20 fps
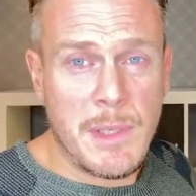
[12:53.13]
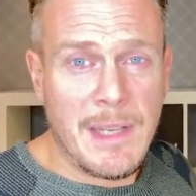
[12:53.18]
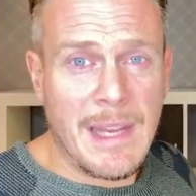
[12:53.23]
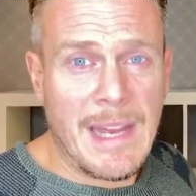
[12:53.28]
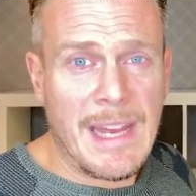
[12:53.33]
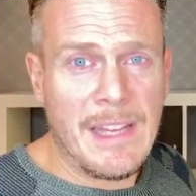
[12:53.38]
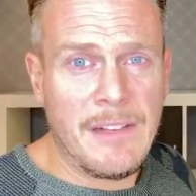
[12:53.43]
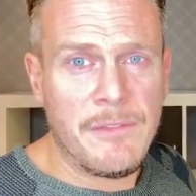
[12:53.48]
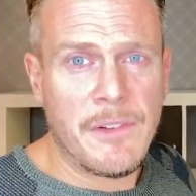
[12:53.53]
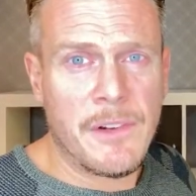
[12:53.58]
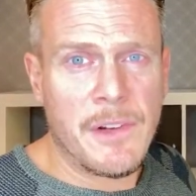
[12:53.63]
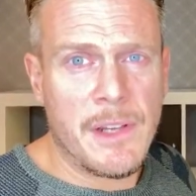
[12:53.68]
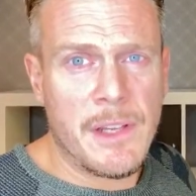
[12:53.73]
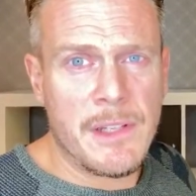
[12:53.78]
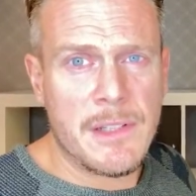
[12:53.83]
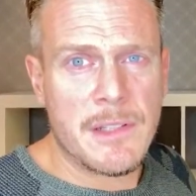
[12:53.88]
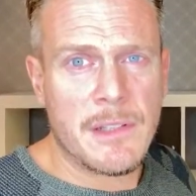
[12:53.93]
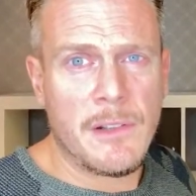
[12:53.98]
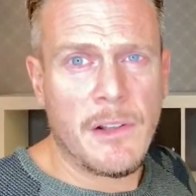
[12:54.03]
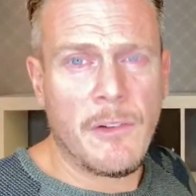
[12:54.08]

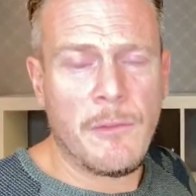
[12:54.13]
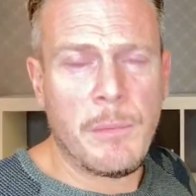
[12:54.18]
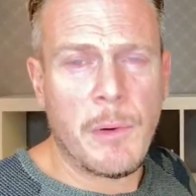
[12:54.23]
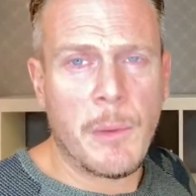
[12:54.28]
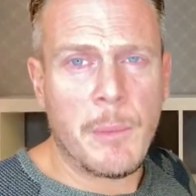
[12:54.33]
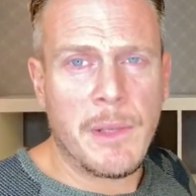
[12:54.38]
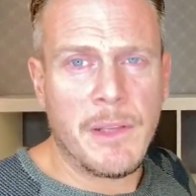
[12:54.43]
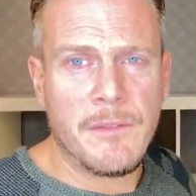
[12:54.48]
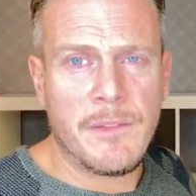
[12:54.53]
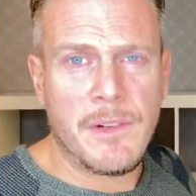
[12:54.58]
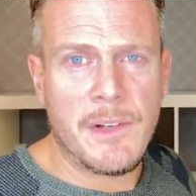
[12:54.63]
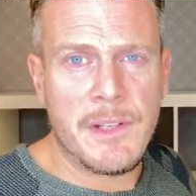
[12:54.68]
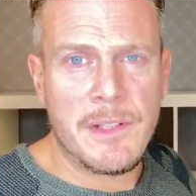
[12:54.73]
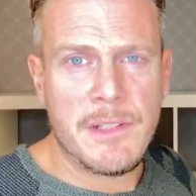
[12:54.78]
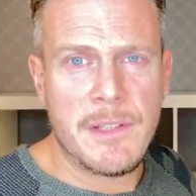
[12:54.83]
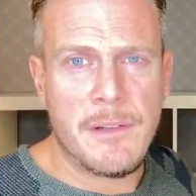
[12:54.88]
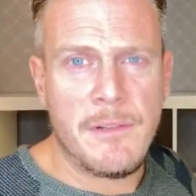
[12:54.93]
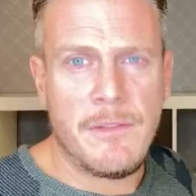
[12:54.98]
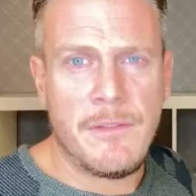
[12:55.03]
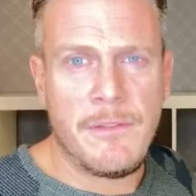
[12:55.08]
adverse love bombing
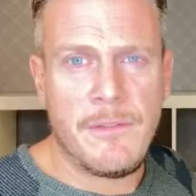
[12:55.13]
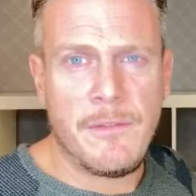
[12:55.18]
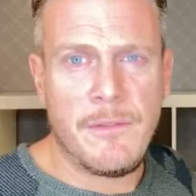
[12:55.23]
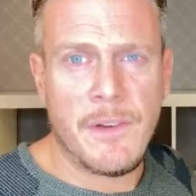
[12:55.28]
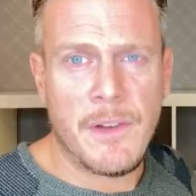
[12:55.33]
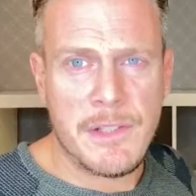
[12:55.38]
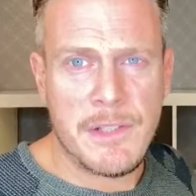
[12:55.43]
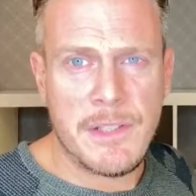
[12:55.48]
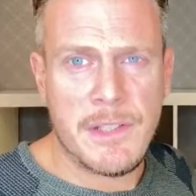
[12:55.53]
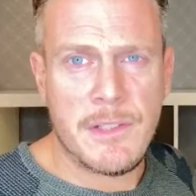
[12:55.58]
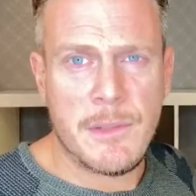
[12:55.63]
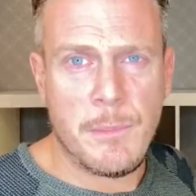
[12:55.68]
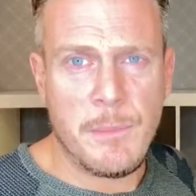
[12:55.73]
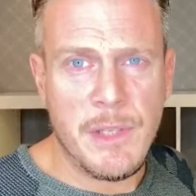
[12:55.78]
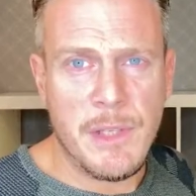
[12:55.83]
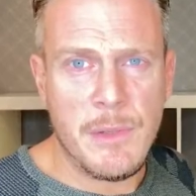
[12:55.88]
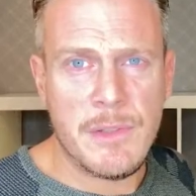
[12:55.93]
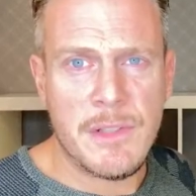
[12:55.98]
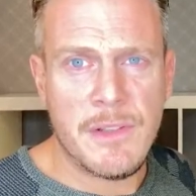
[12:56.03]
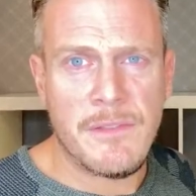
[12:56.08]
versus
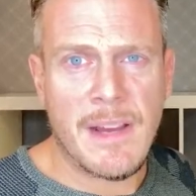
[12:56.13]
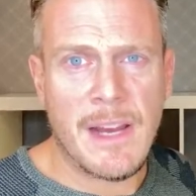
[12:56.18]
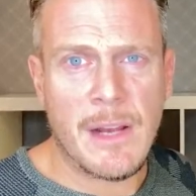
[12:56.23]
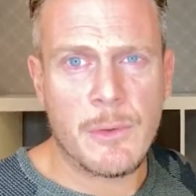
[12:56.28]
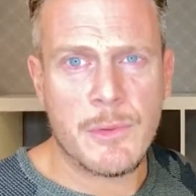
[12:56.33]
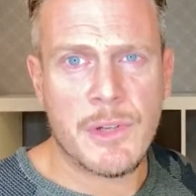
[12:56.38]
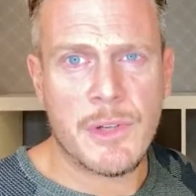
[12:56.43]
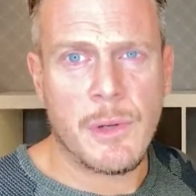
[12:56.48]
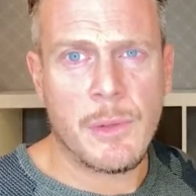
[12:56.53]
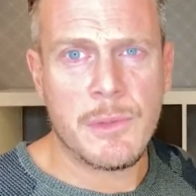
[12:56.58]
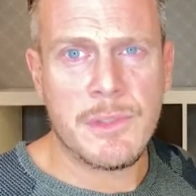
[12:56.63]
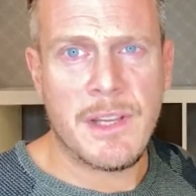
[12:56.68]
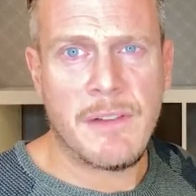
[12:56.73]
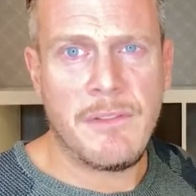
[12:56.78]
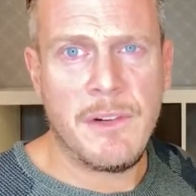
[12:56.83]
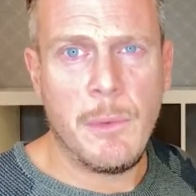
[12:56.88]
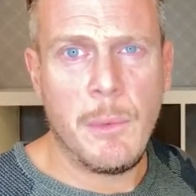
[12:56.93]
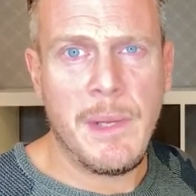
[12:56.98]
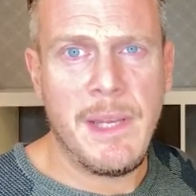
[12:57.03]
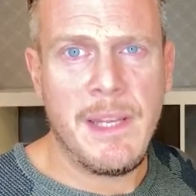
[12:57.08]
abusive households
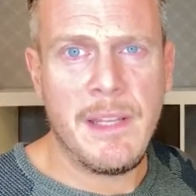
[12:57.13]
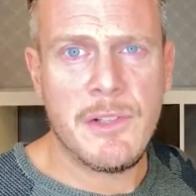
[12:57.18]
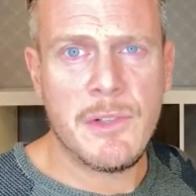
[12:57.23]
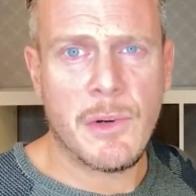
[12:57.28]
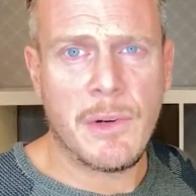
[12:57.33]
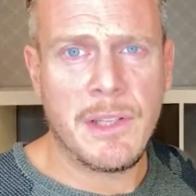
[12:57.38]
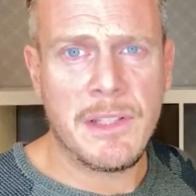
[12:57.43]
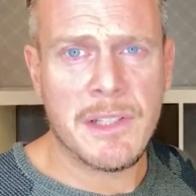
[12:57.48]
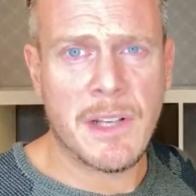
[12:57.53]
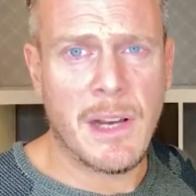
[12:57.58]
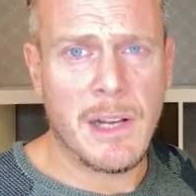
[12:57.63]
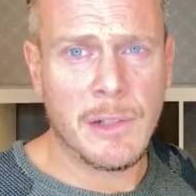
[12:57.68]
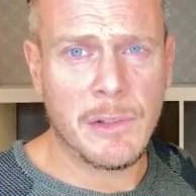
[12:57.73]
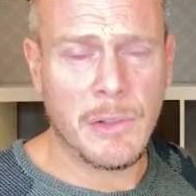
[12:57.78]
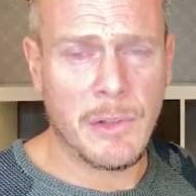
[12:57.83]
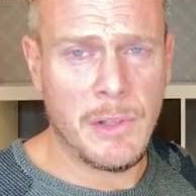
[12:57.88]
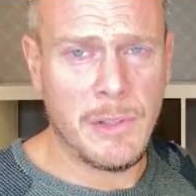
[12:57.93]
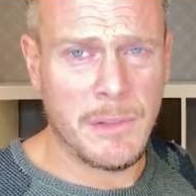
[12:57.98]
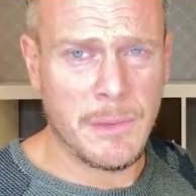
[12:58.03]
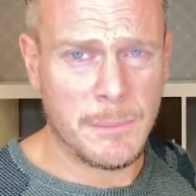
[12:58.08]
every week during
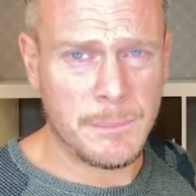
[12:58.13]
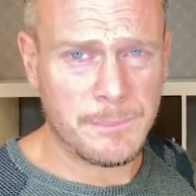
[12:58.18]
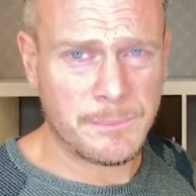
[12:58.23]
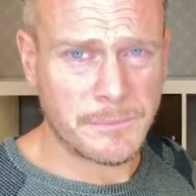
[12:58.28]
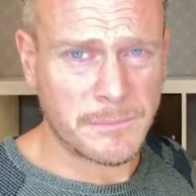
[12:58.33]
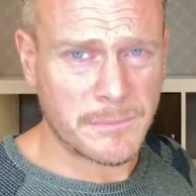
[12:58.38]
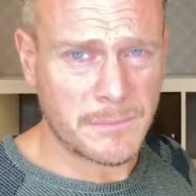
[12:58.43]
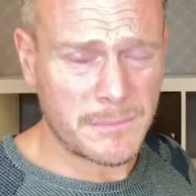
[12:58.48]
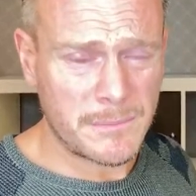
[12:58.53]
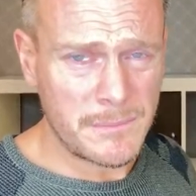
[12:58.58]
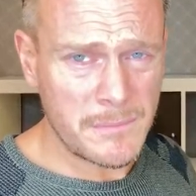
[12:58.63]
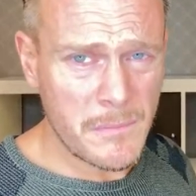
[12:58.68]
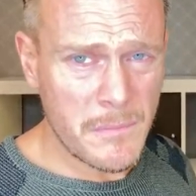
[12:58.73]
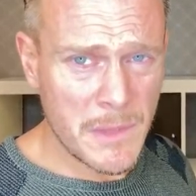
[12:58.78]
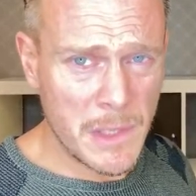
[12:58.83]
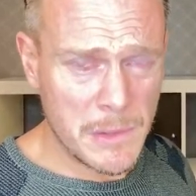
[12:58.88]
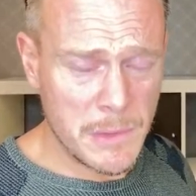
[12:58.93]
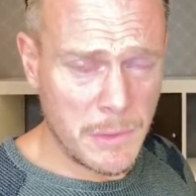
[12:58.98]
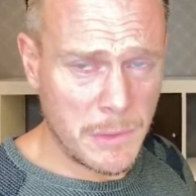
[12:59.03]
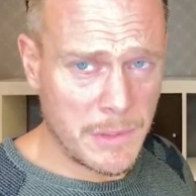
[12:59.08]
childhood,
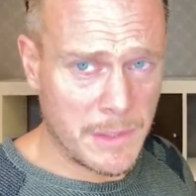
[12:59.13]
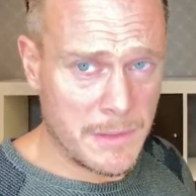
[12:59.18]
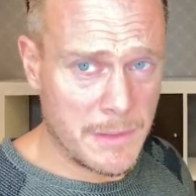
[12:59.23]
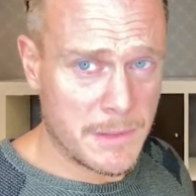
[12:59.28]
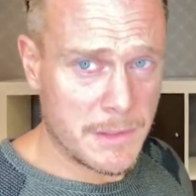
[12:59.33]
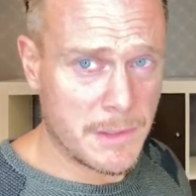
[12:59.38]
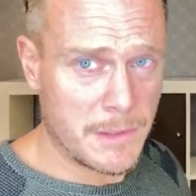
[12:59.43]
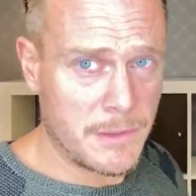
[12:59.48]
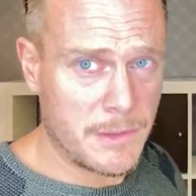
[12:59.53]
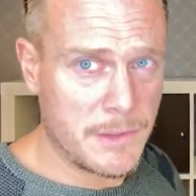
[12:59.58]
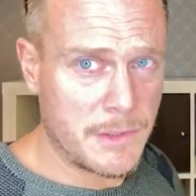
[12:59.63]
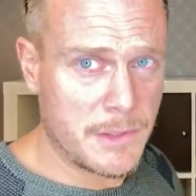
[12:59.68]
do you think this can